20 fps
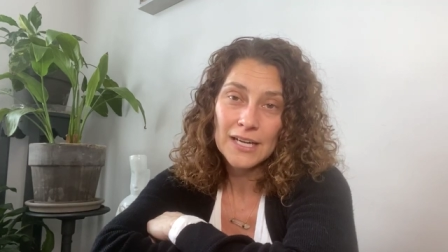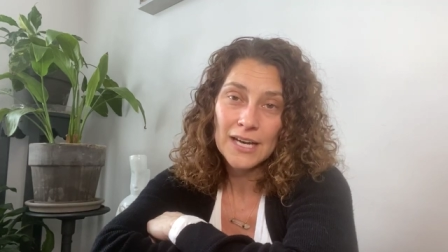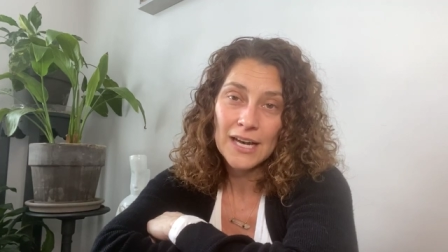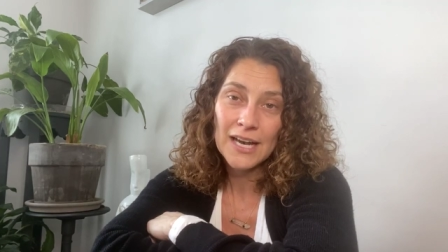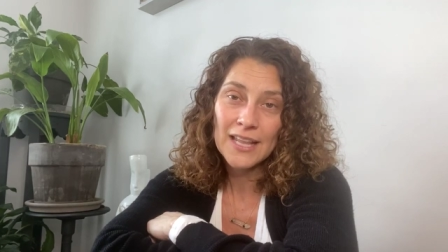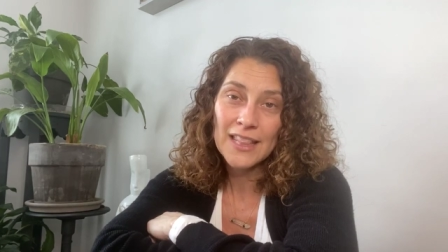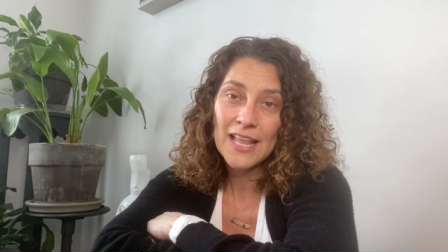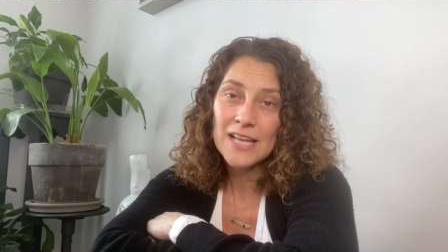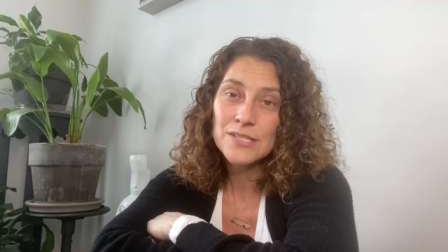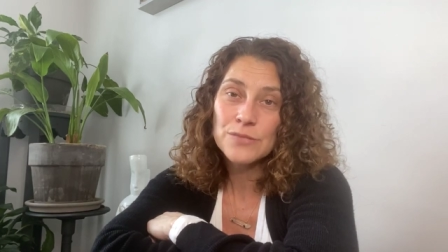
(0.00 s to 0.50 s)

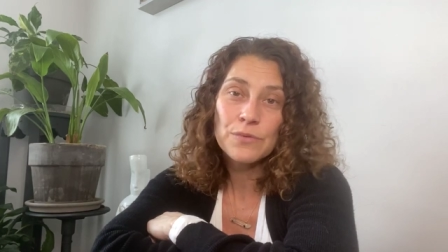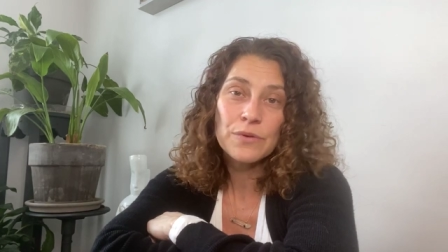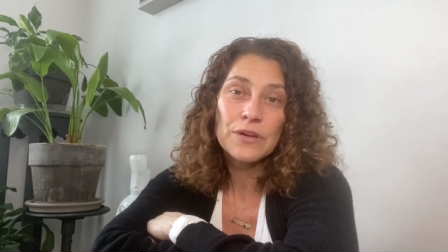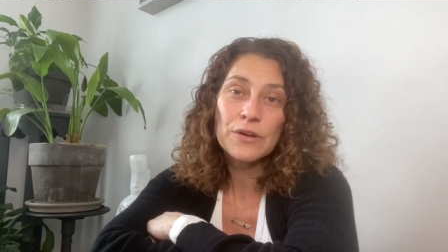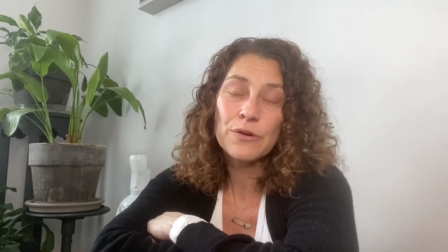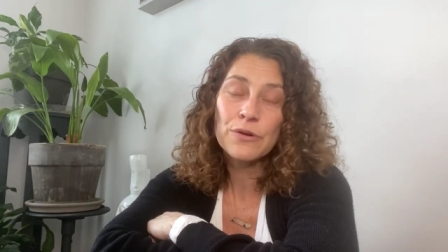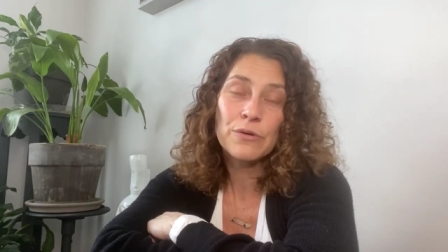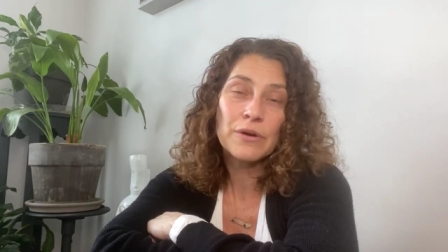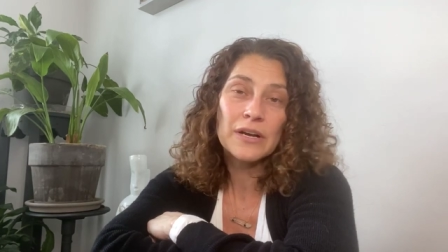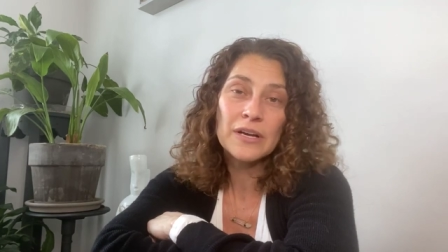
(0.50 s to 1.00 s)
And that's what
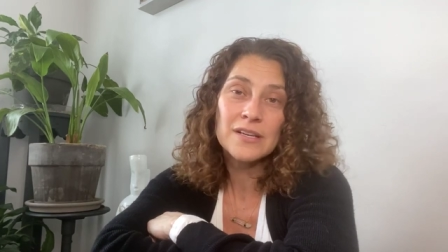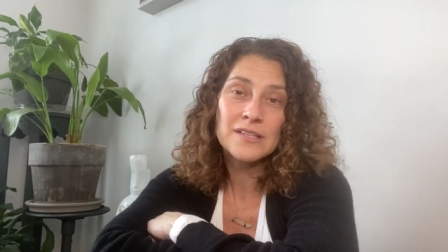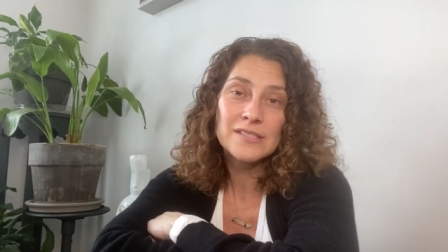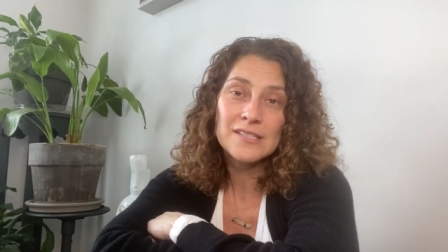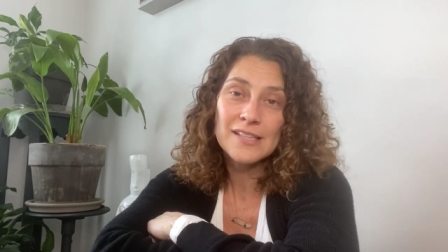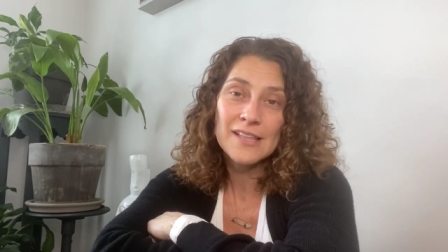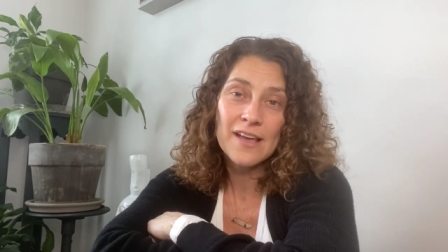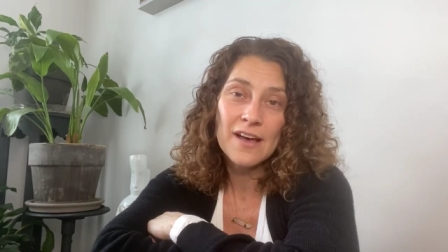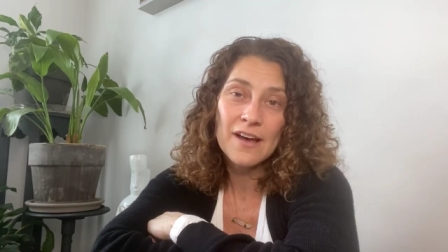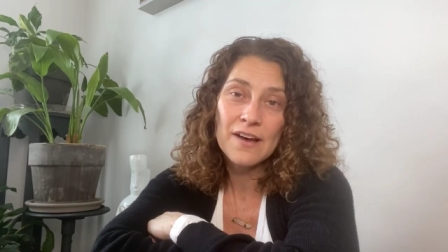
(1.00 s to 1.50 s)

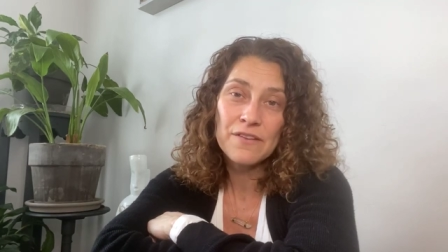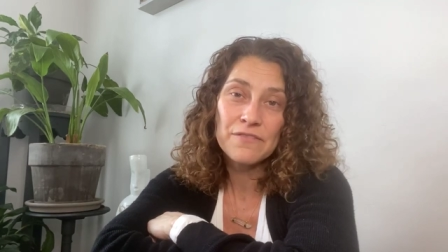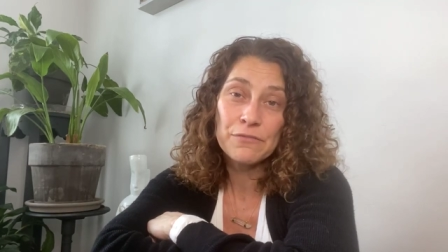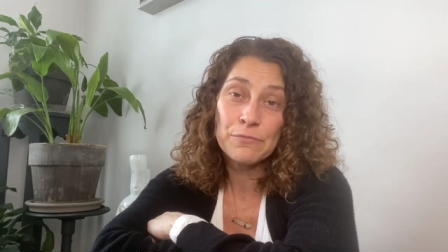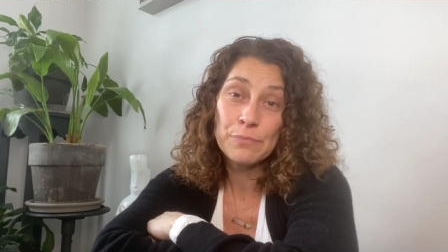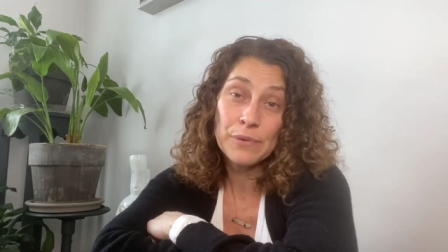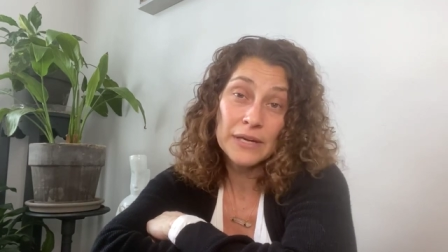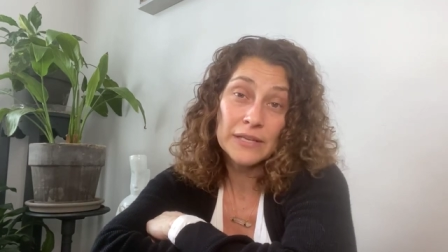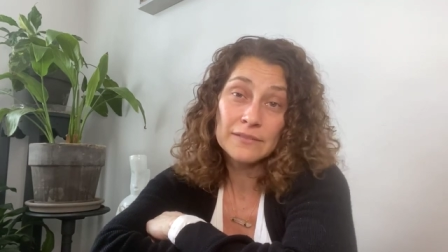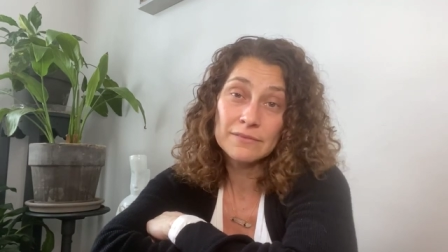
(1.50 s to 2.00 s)
Aquarians love.
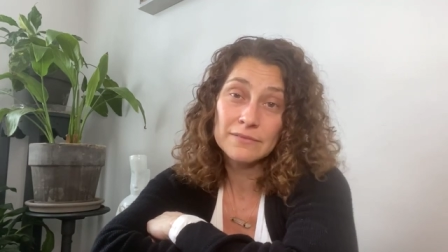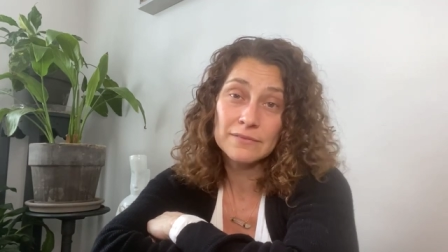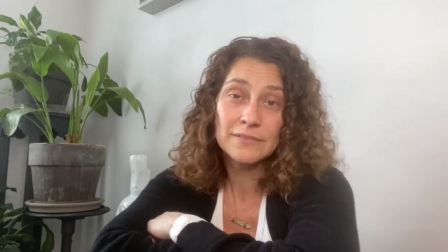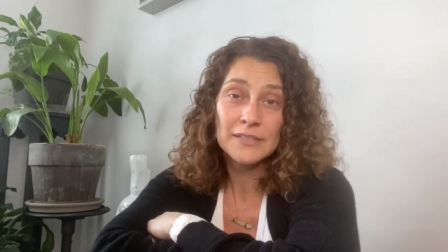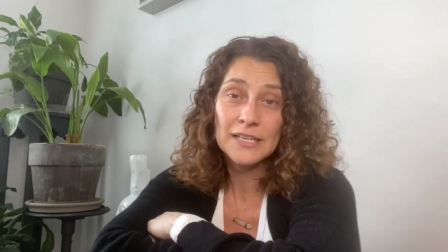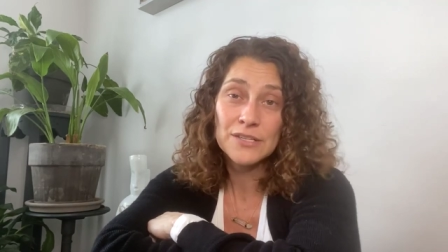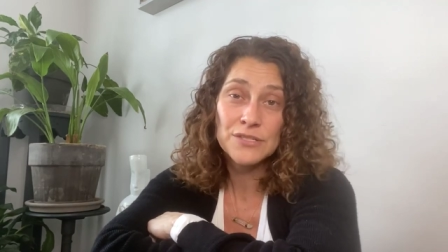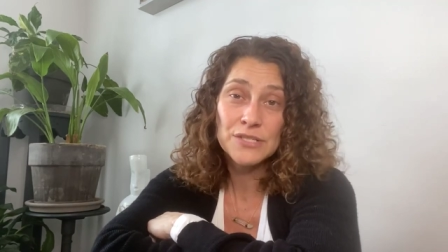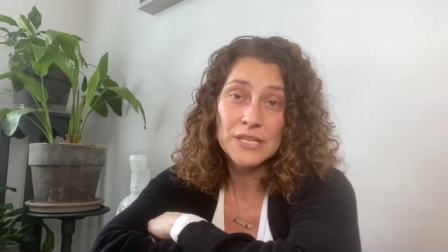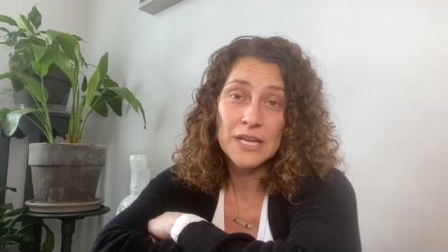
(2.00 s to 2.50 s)
But
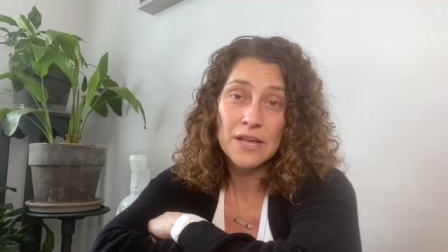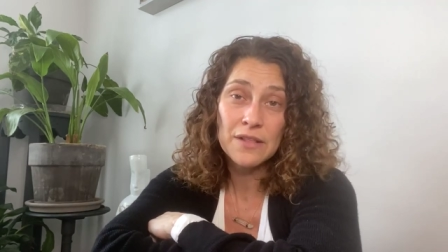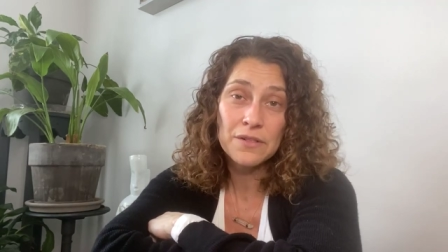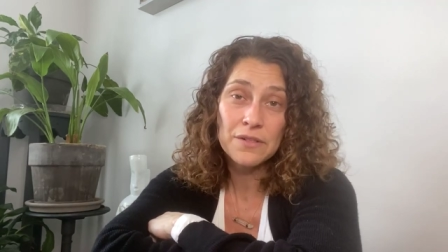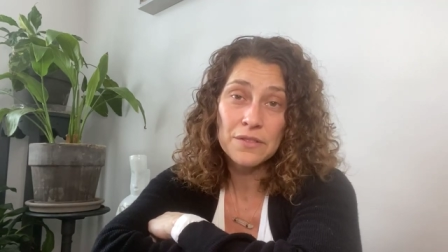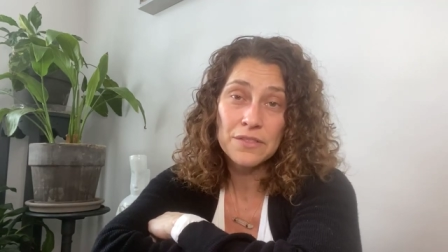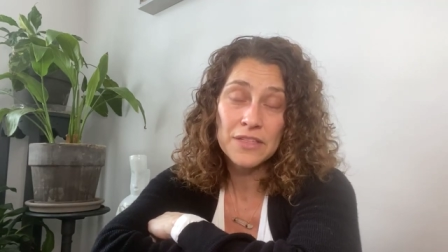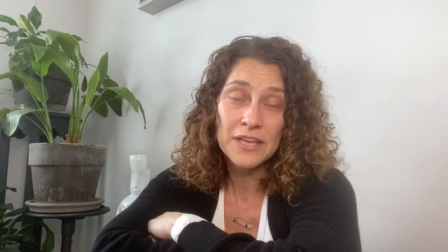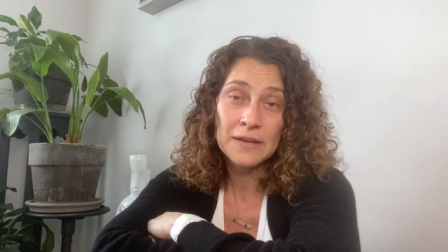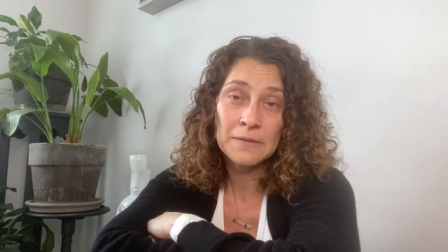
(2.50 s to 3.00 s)
here's the other
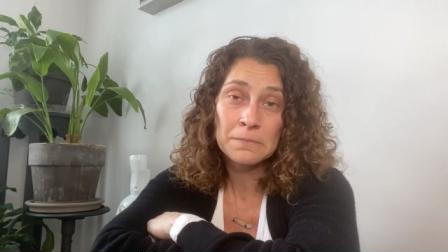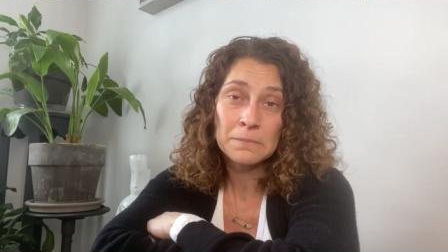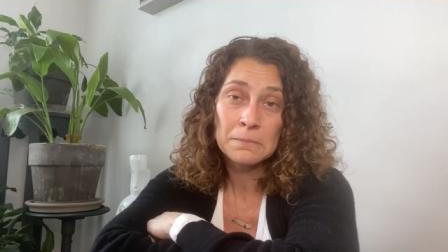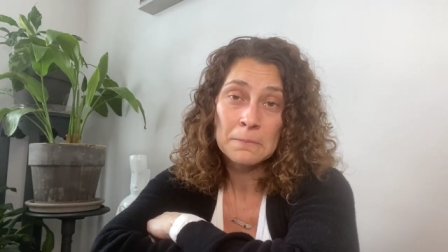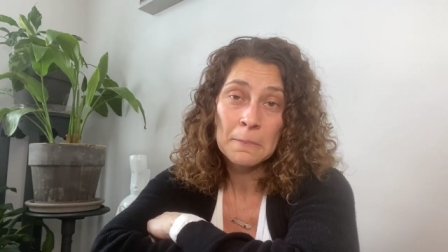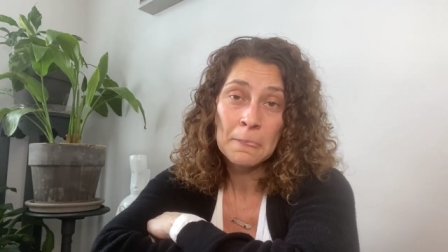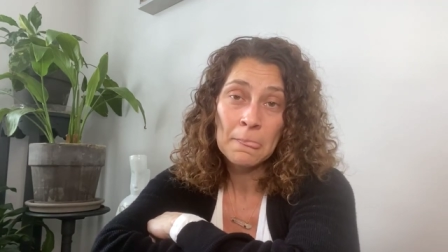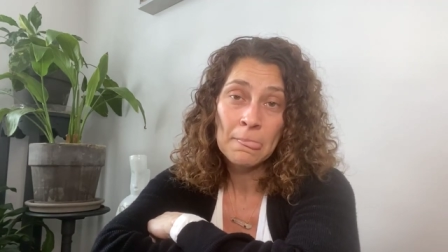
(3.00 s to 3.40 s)
thing.